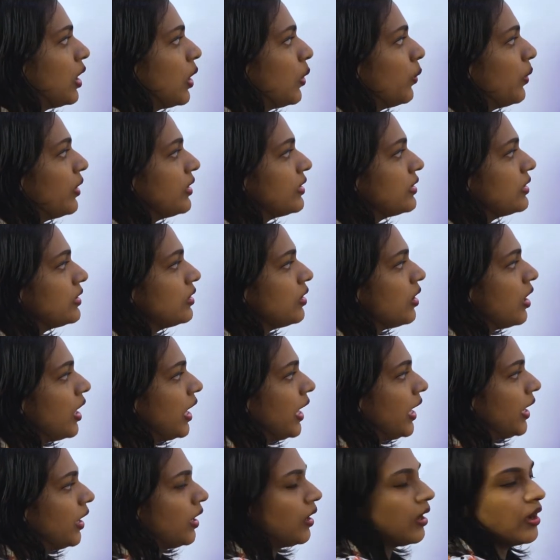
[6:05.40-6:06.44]
When
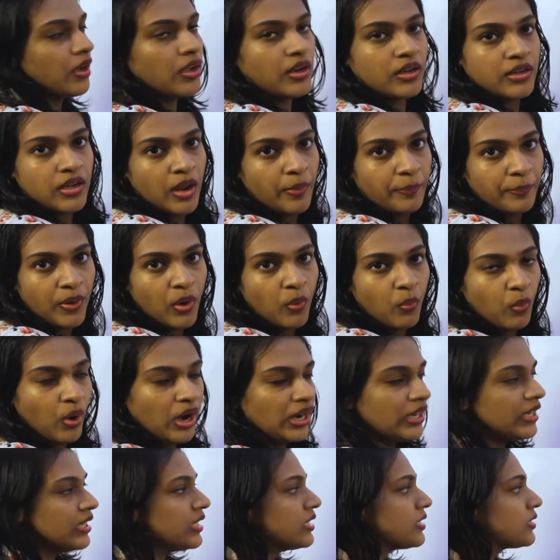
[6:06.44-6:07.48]
number
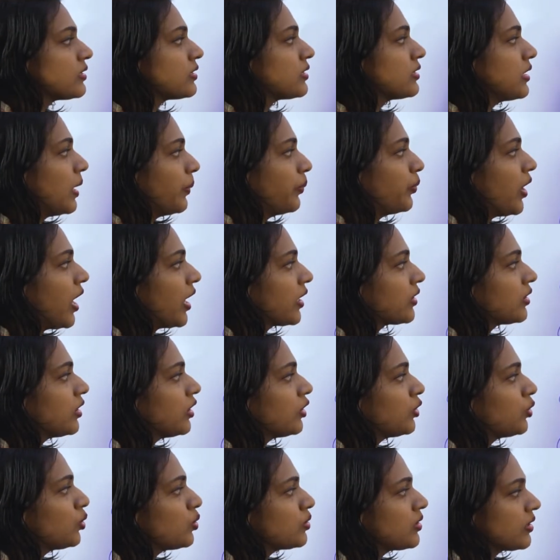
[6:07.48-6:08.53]
1 is
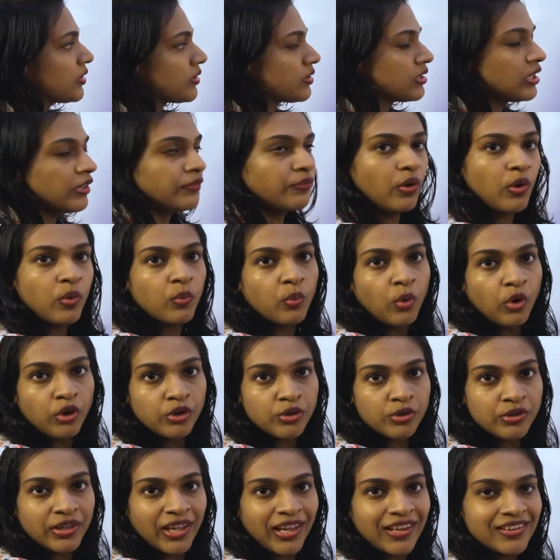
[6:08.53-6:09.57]
subtracted to 64, what
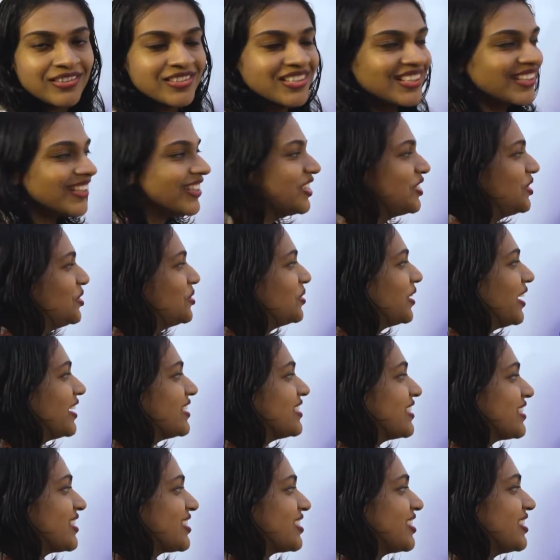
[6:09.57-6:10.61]
do you get? You get
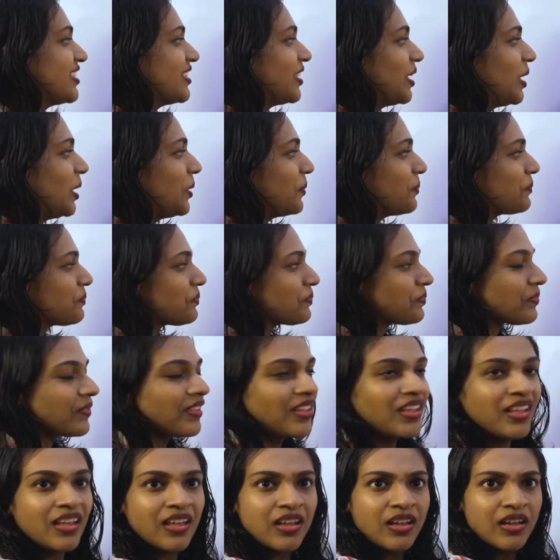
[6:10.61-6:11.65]
63.
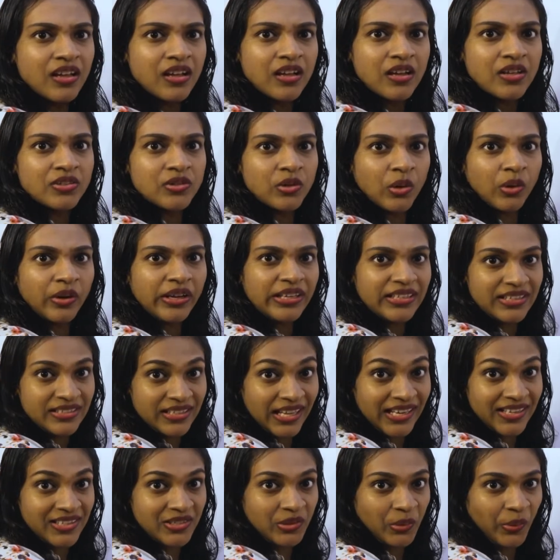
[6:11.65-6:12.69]
So it is
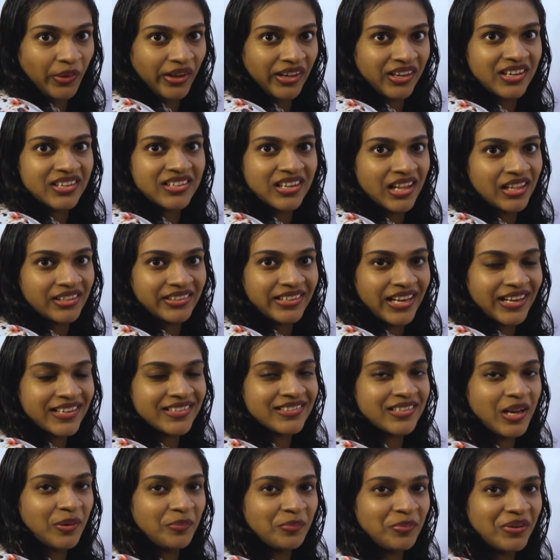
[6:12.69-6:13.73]
8 square. Now,
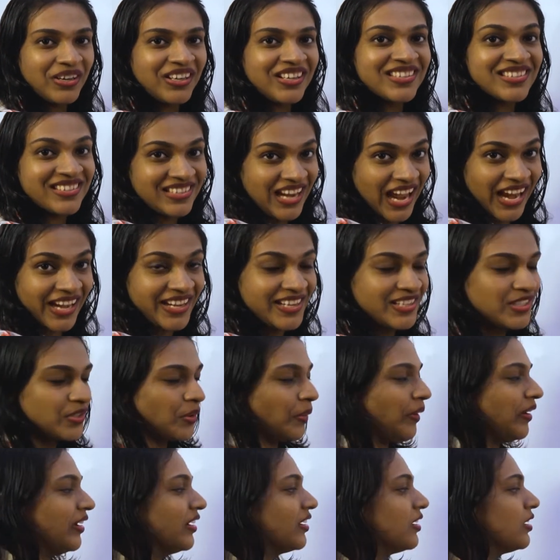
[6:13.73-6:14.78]
next number is 9
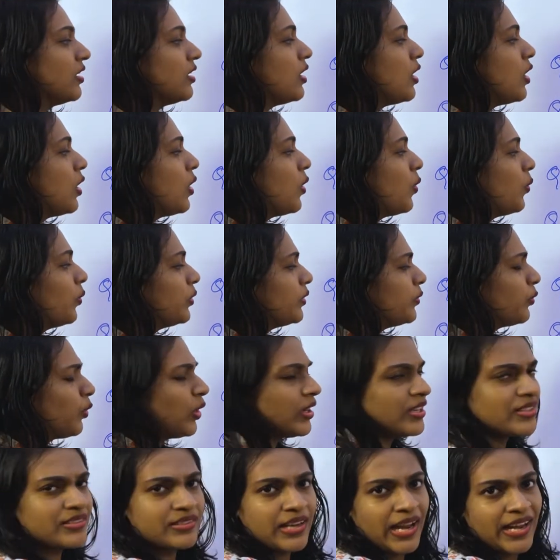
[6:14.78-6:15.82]
square.
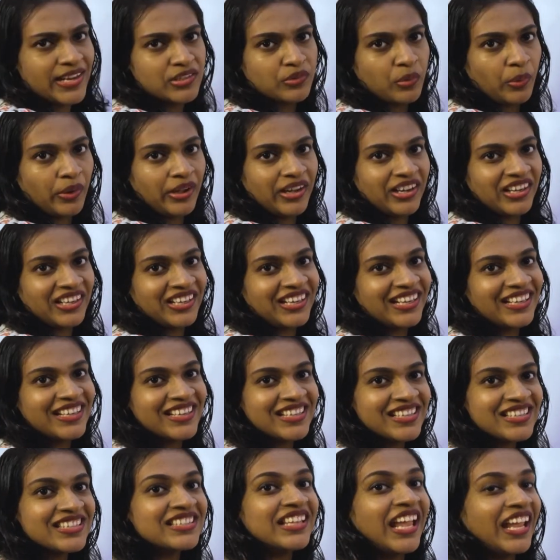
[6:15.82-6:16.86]
What is 9 square? It
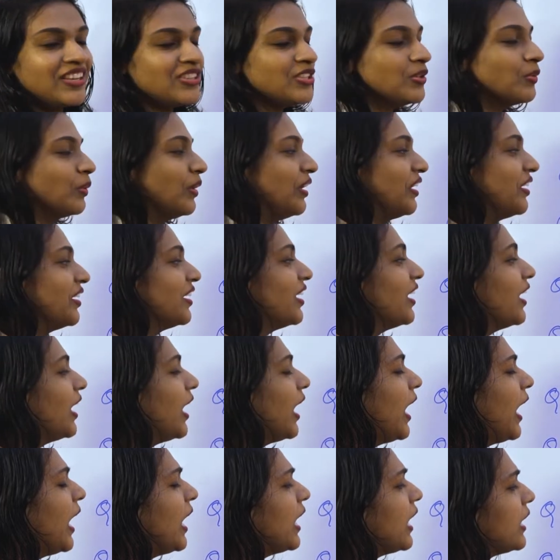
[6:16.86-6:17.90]
is 81.
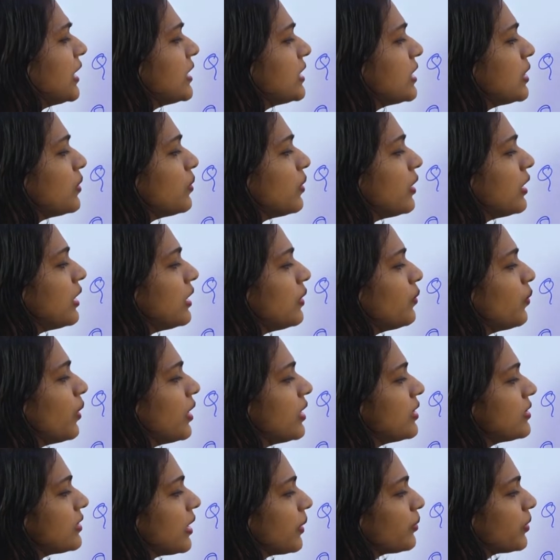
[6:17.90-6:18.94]
81
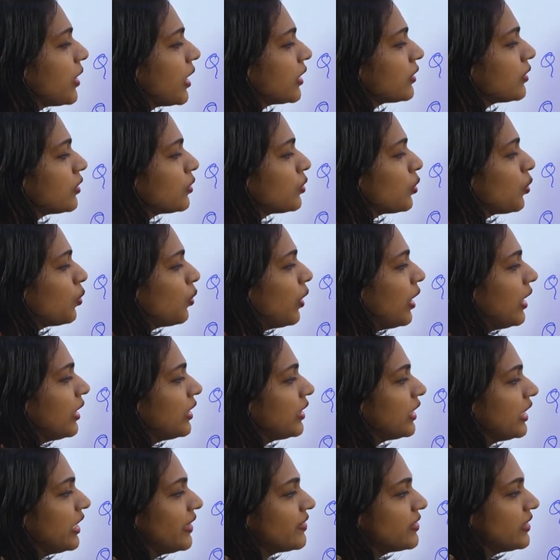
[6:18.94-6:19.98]
when subtracted to
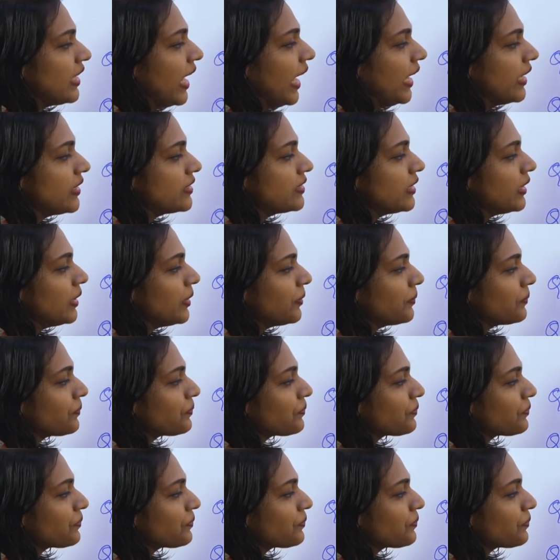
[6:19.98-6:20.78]
1 gives the answer